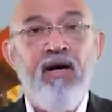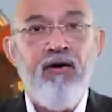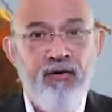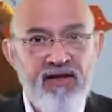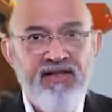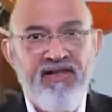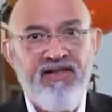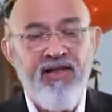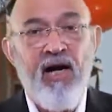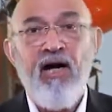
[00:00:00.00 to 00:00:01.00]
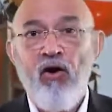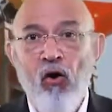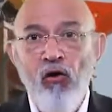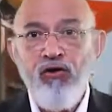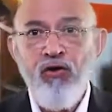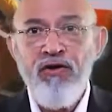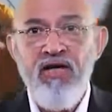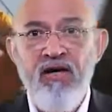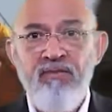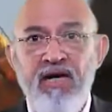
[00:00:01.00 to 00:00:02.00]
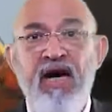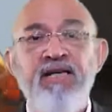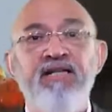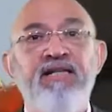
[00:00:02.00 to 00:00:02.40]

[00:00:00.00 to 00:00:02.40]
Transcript: Risks are also termed as